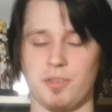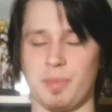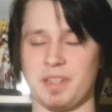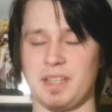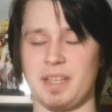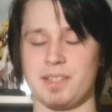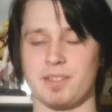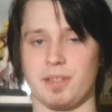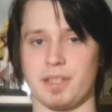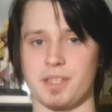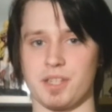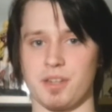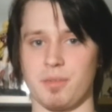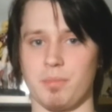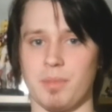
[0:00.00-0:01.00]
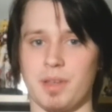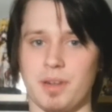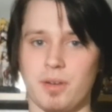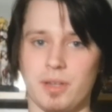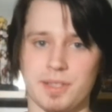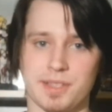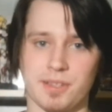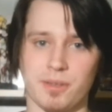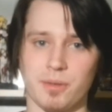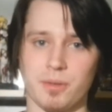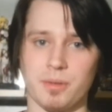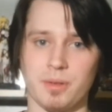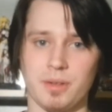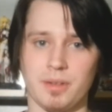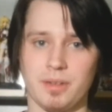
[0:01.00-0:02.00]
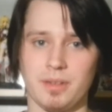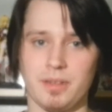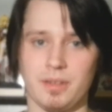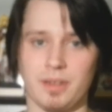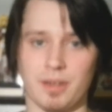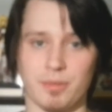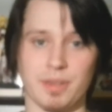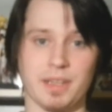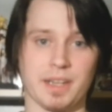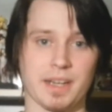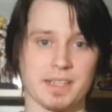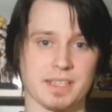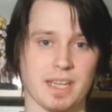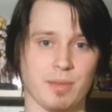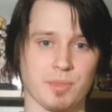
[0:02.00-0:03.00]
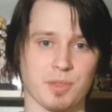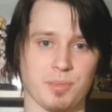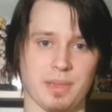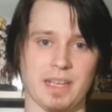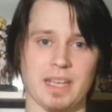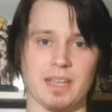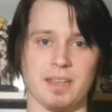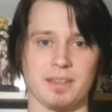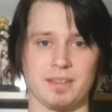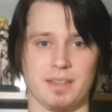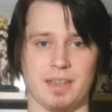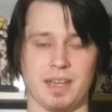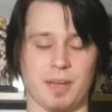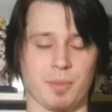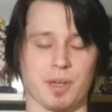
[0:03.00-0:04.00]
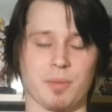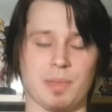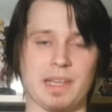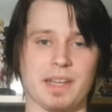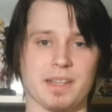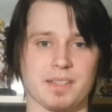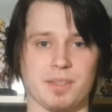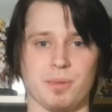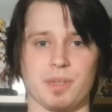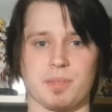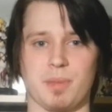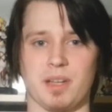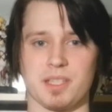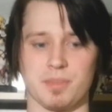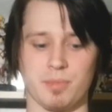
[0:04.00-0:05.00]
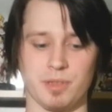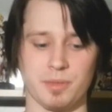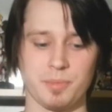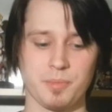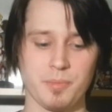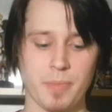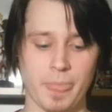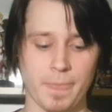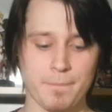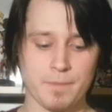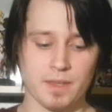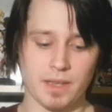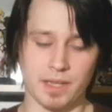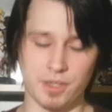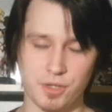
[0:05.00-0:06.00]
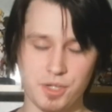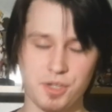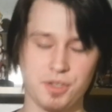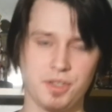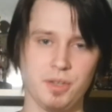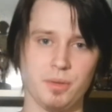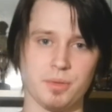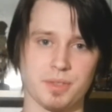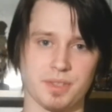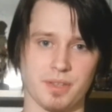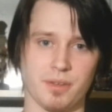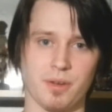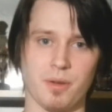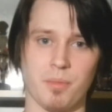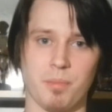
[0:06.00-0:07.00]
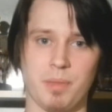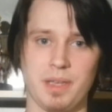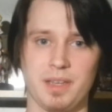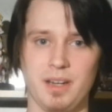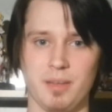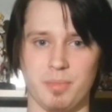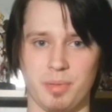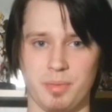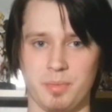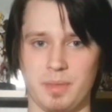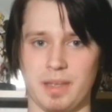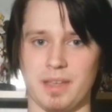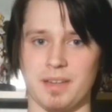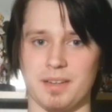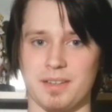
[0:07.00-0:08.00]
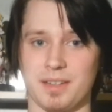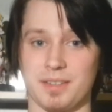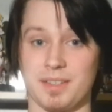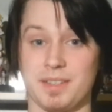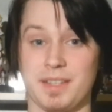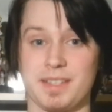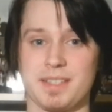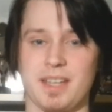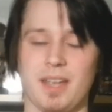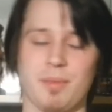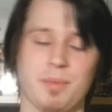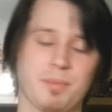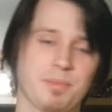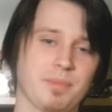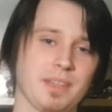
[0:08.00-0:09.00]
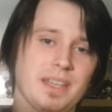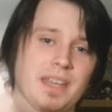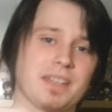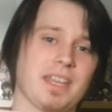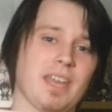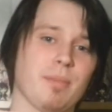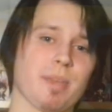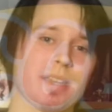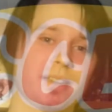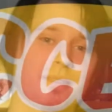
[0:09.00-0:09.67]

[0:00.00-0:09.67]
to my Tales collection, but also a really nice game to play, and I'm gonna play it as soon as possible. And you should too, so pick it up, and until next time, get gaming.